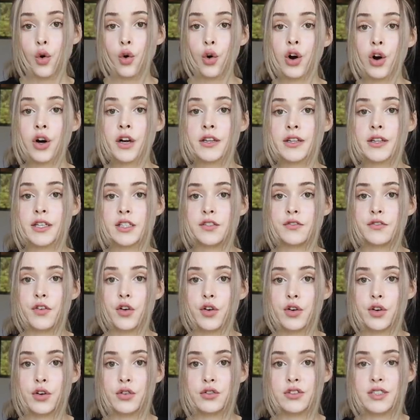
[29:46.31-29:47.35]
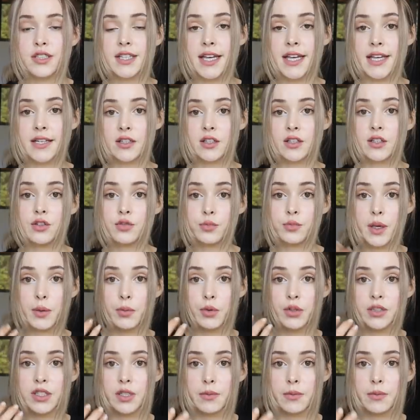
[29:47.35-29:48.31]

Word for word: or these photos led new people